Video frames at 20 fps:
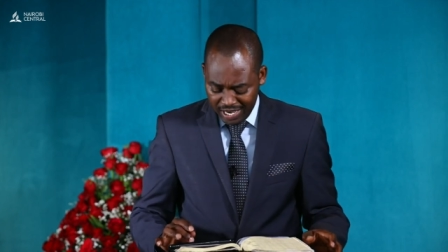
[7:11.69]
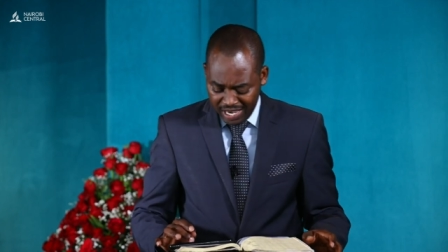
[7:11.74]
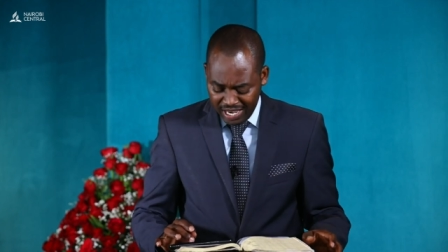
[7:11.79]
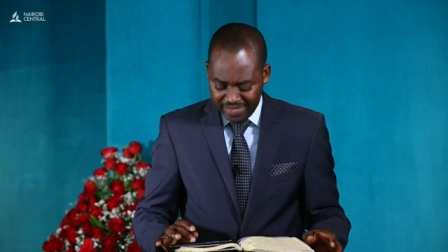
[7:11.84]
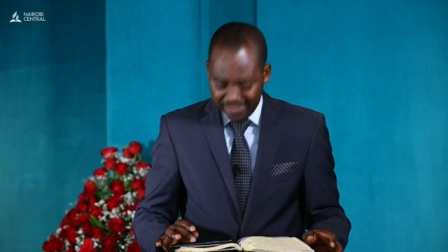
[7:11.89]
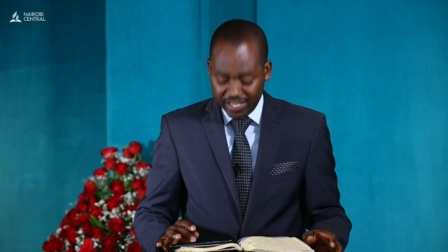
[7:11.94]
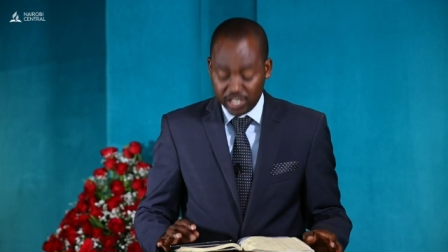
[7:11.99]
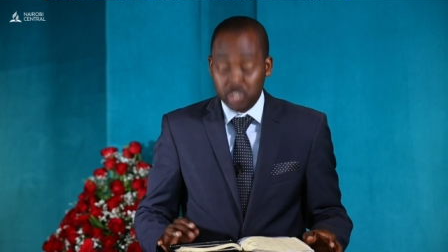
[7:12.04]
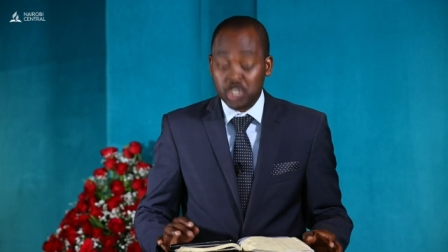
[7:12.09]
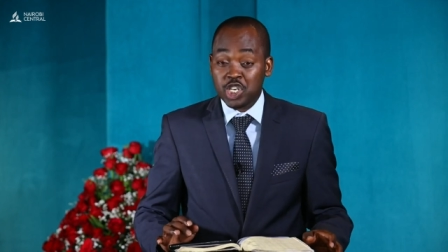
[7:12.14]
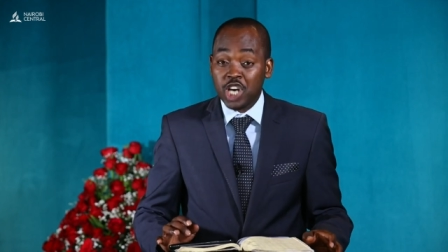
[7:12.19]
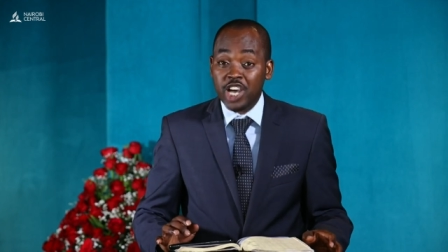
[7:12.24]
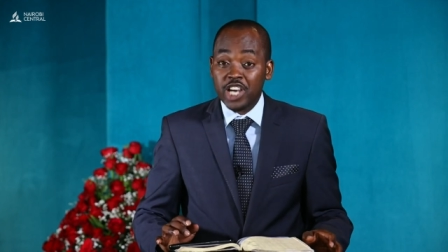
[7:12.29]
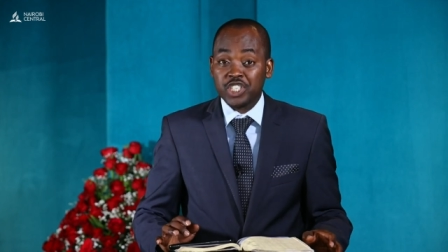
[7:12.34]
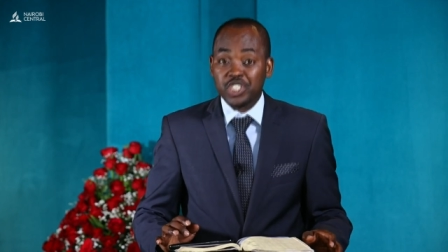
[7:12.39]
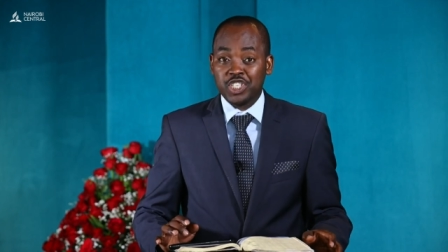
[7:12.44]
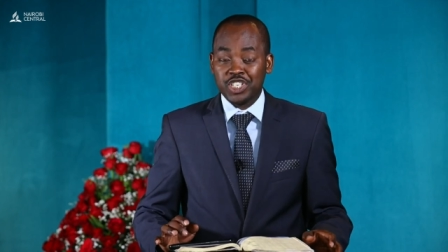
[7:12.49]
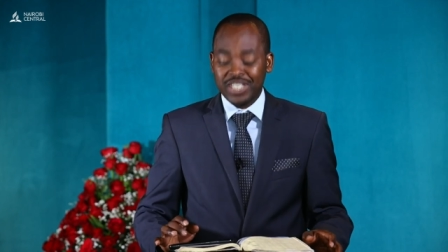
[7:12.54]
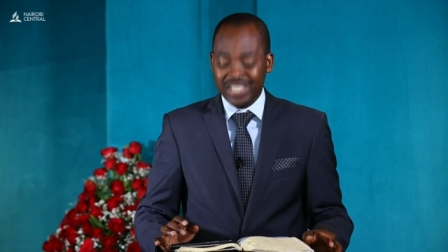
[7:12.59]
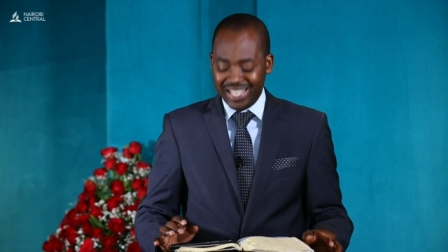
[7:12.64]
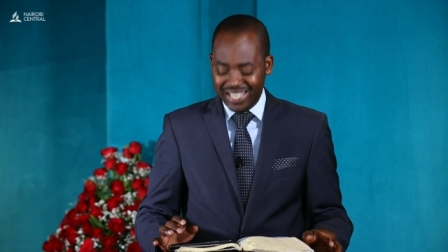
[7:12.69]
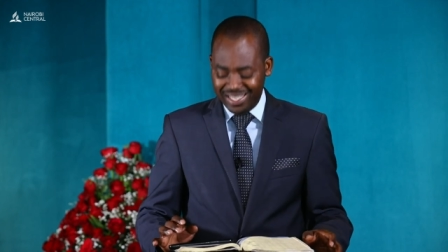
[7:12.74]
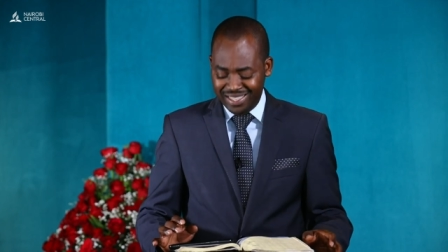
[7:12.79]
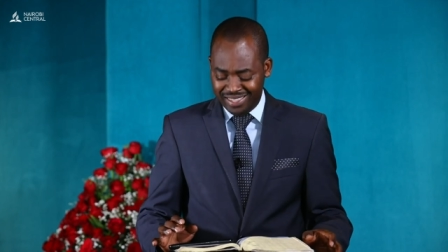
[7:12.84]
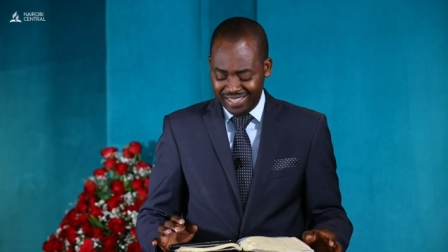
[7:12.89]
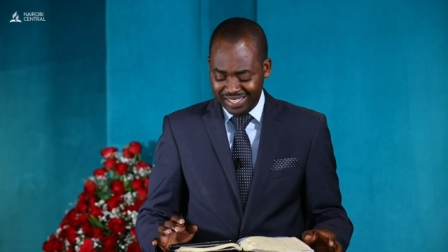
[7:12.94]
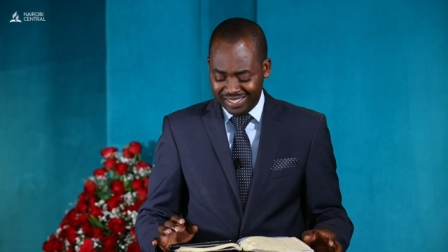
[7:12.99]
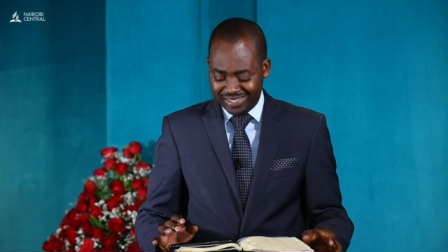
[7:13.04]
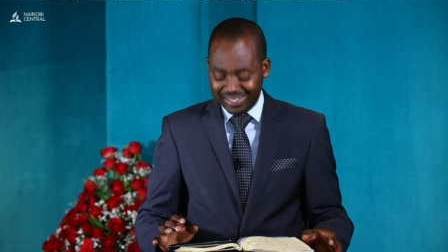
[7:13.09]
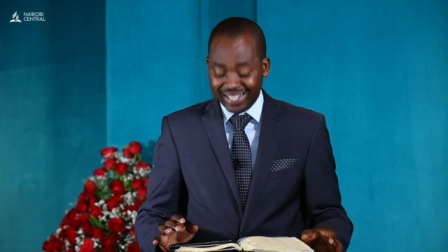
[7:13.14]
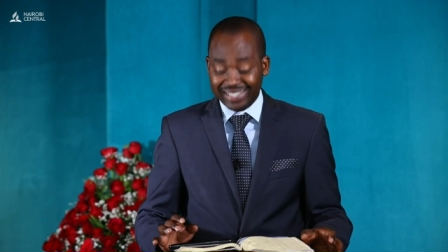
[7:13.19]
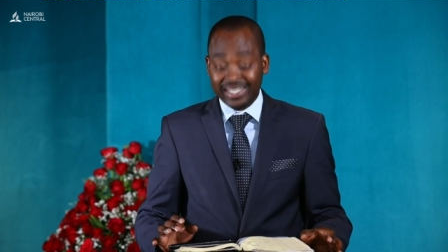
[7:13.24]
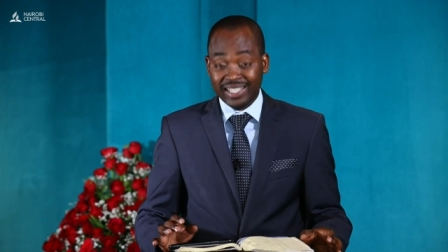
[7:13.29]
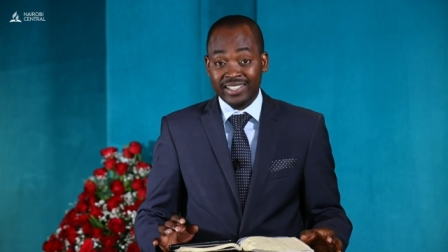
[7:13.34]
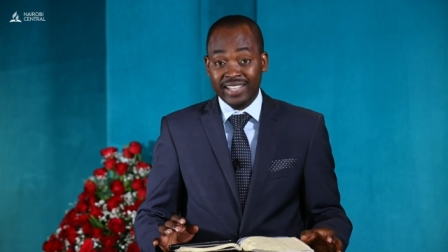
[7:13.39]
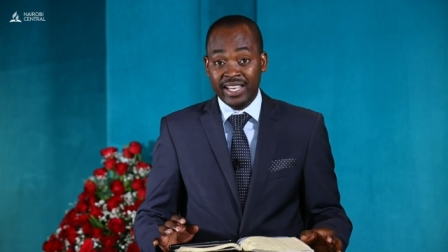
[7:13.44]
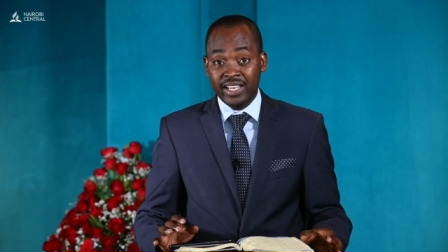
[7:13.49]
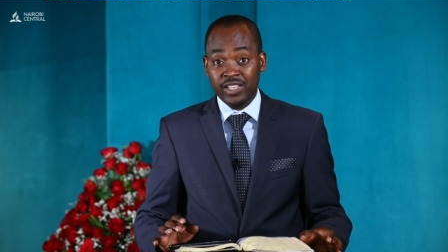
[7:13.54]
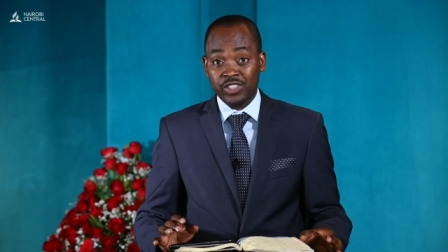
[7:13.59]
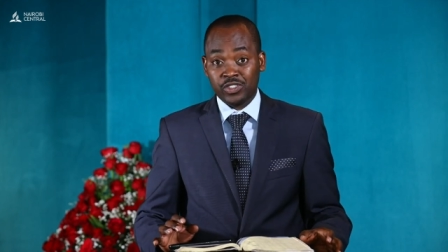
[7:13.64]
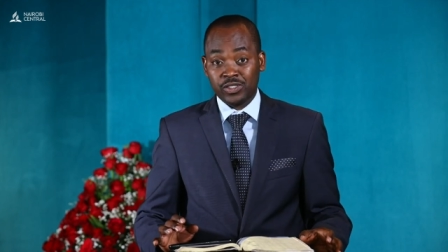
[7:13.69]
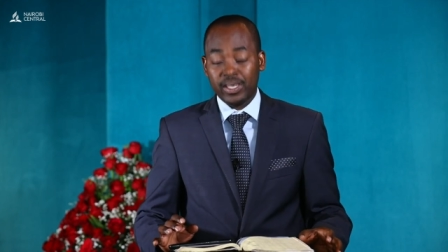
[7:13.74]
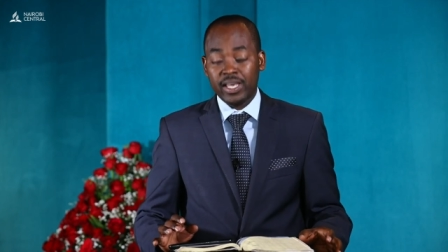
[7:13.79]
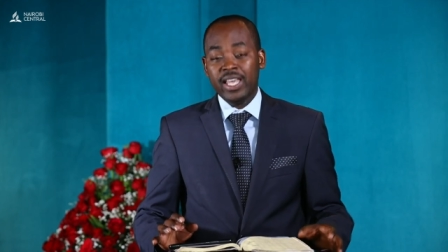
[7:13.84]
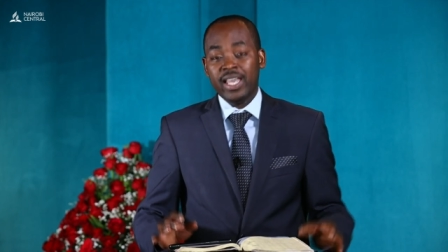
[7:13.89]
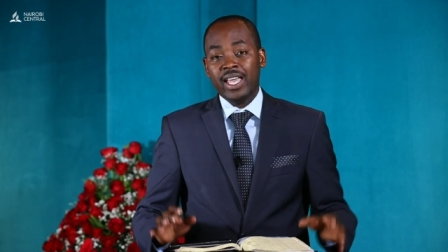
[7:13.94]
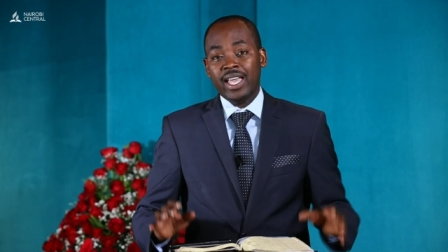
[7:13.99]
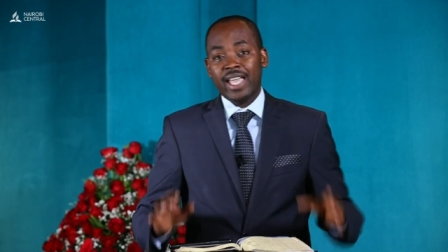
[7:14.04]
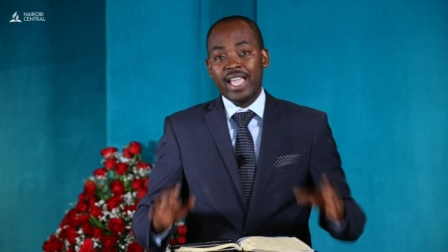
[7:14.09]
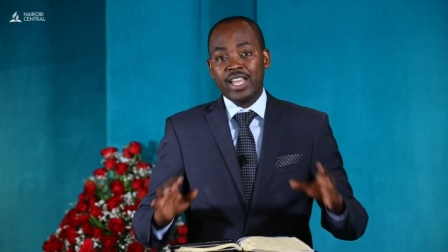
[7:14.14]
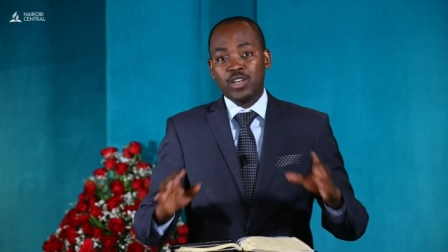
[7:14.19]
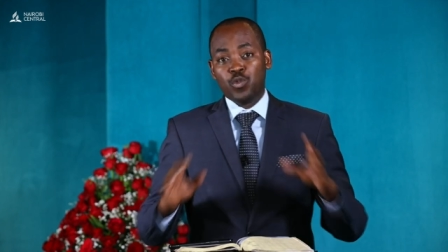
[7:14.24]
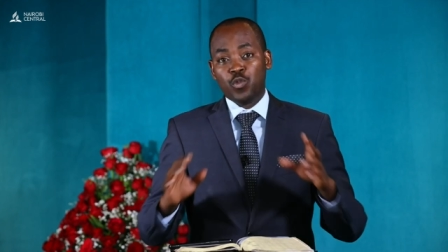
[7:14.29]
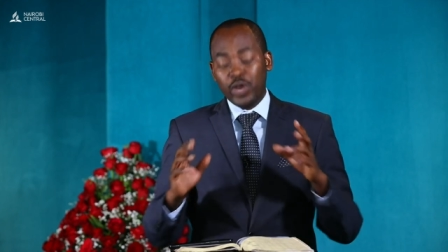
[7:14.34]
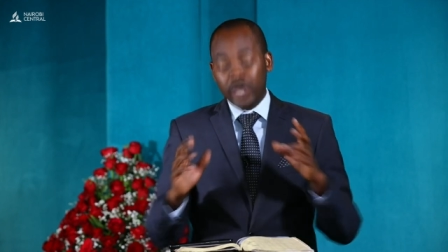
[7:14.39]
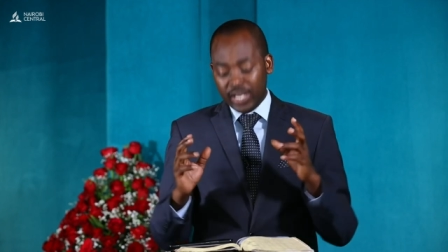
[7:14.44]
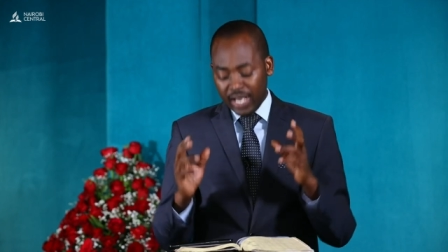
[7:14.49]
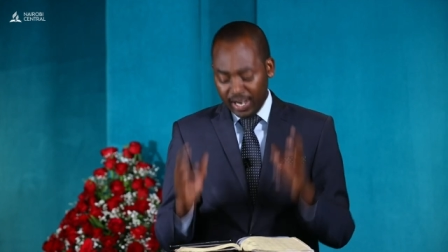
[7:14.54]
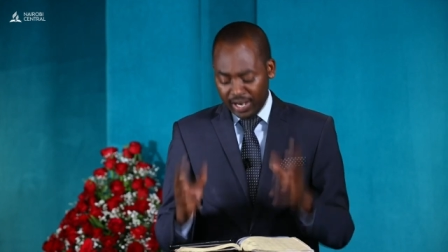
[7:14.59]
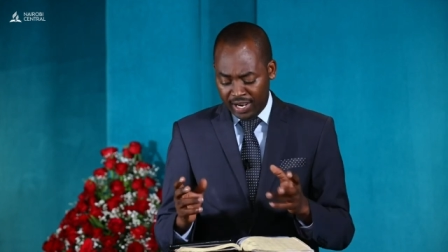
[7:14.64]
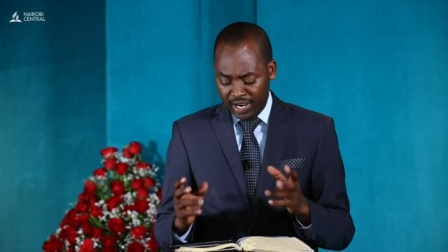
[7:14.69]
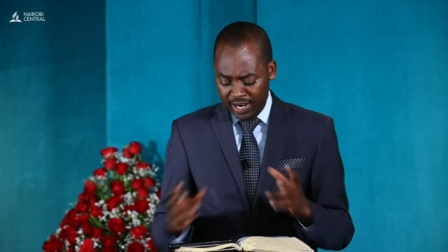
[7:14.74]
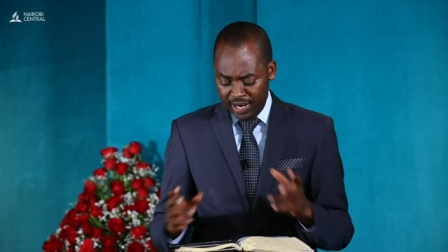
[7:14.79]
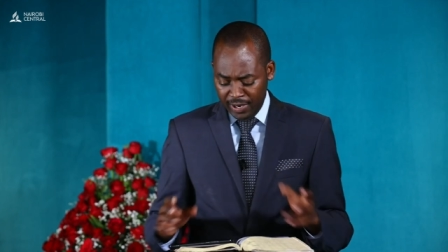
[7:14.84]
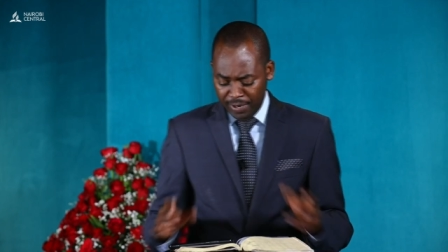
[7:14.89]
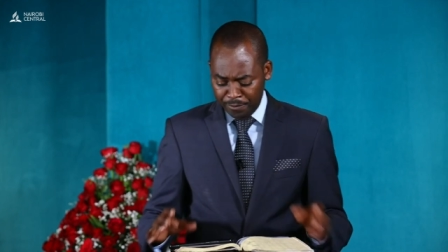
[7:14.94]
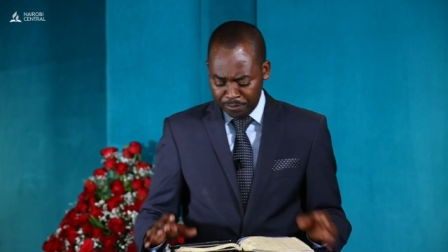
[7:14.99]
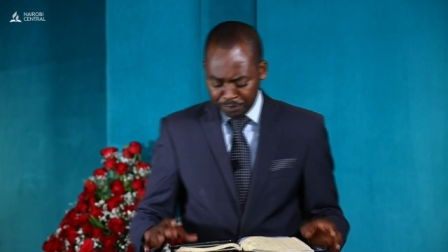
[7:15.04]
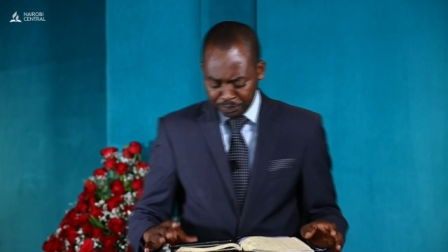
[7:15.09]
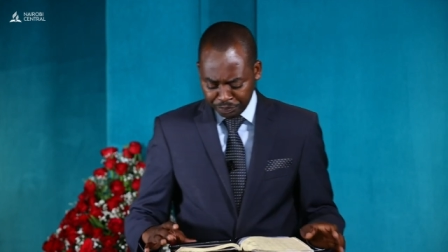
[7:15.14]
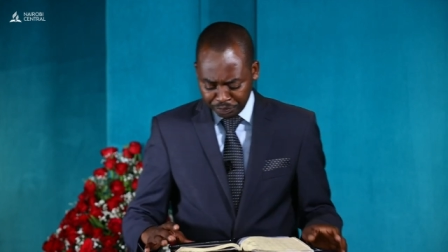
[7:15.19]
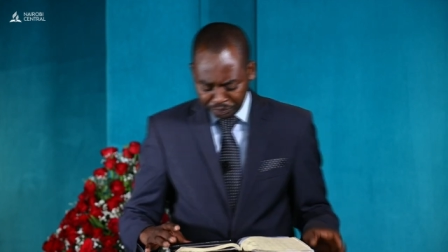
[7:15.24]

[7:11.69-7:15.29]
in the church in these latter days. And we are here